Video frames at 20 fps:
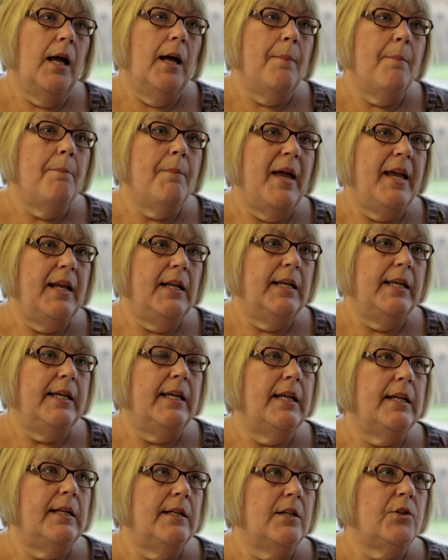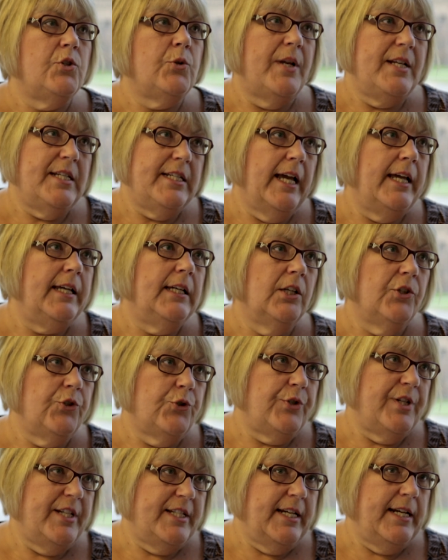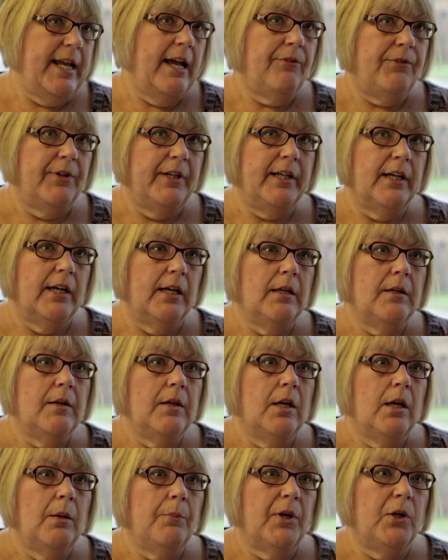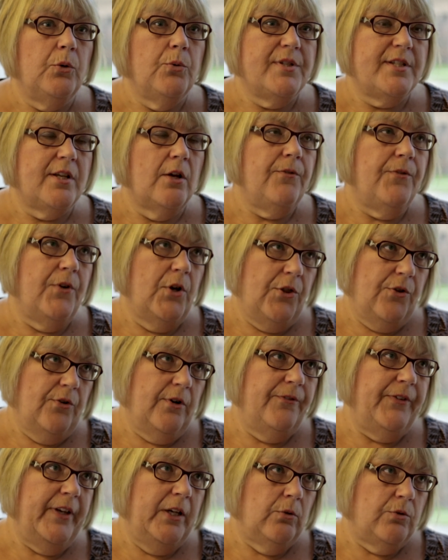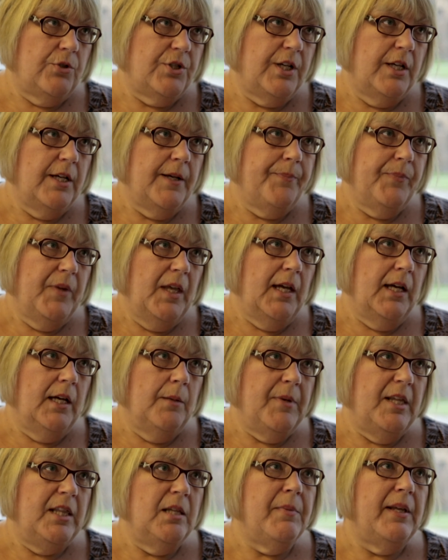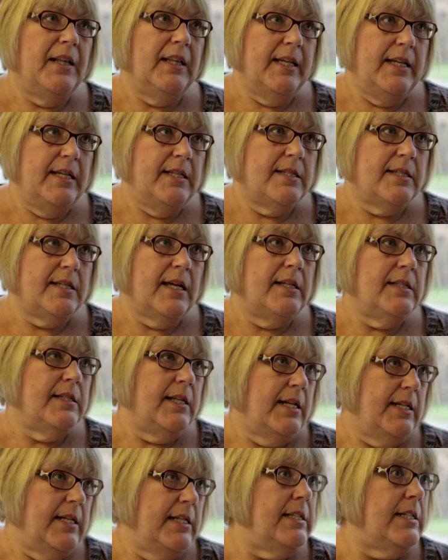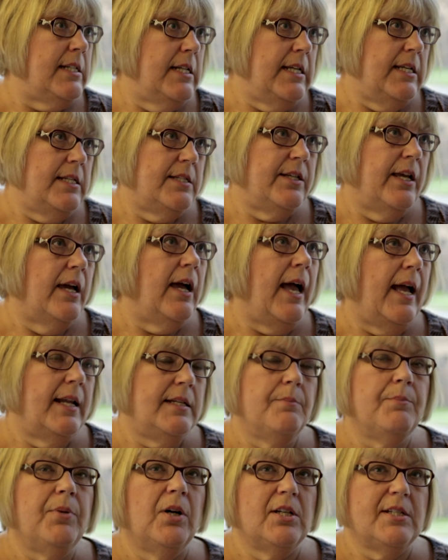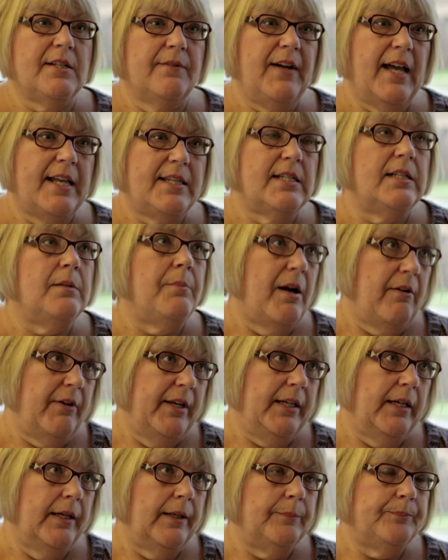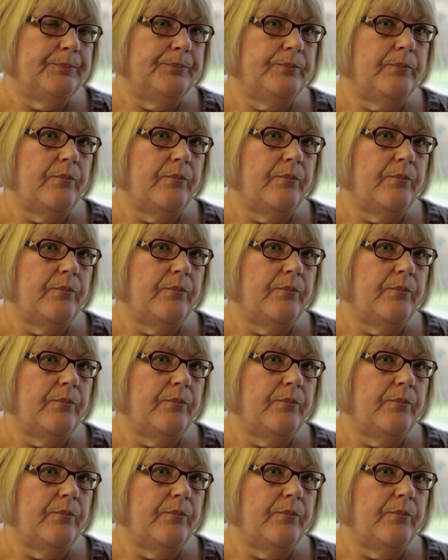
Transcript: mainly in 28 countries in Africa, but also further afield in the Middle East and in Indonesia and in parts of Latin America.